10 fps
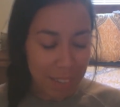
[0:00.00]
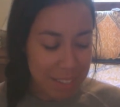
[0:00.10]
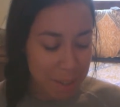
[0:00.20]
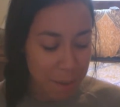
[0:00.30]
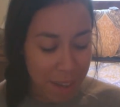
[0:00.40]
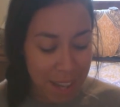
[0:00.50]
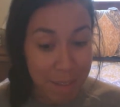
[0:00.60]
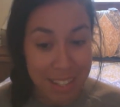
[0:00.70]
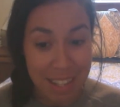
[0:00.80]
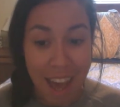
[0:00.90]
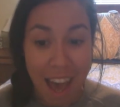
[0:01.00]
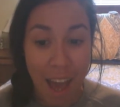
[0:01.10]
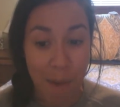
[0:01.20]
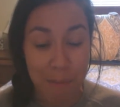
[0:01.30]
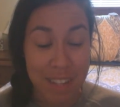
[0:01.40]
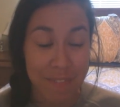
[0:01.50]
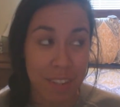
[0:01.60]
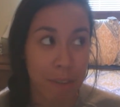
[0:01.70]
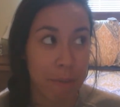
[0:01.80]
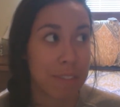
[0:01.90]
So anyways, I hope this
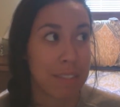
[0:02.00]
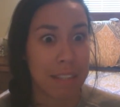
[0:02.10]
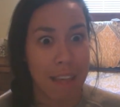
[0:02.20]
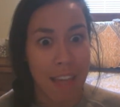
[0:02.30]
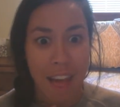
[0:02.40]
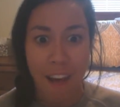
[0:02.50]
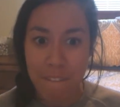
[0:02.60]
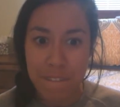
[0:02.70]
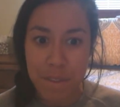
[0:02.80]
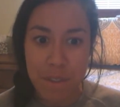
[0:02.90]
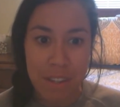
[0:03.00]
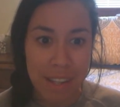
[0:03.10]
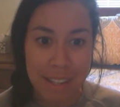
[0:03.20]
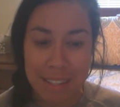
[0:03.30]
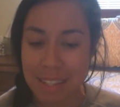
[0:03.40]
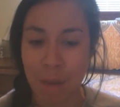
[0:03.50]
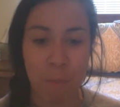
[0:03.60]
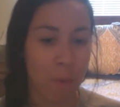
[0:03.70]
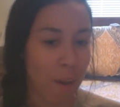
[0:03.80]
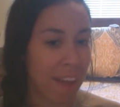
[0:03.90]
video was helpful in
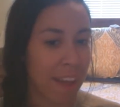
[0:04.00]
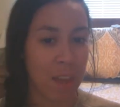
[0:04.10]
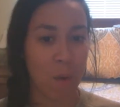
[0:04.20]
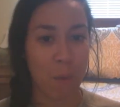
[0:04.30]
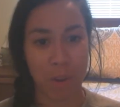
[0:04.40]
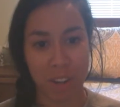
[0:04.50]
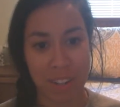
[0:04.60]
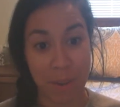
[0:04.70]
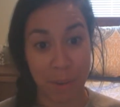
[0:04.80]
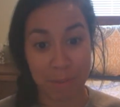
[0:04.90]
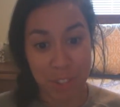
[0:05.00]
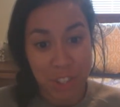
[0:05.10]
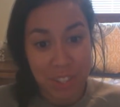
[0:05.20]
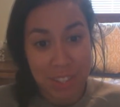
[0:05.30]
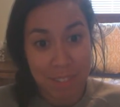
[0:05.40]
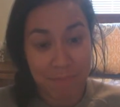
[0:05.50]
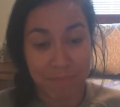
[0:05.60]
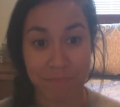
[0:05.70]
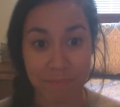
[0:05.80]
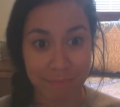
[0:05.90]
some way, or, you know, just
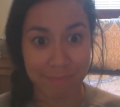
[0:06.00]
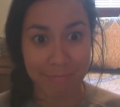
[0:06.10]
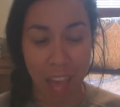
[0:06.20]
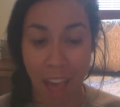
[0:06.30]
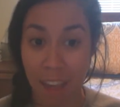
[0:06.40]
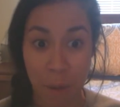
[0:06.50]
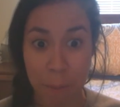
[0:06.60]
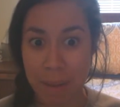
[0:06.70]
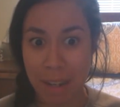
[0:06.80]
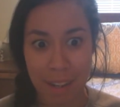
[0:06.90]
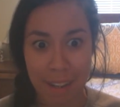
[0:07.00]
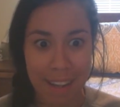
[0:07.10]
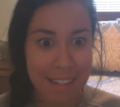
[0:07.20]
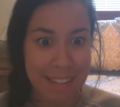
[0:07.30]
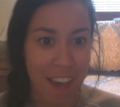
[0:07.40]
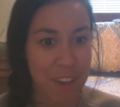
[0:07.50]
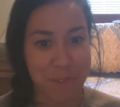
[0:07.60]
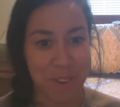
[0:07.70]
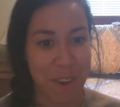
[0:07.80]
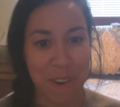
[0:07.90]
eye-opening, I guess. I
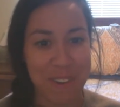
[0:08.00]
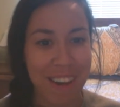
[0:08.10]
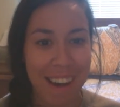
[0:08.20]
don't know.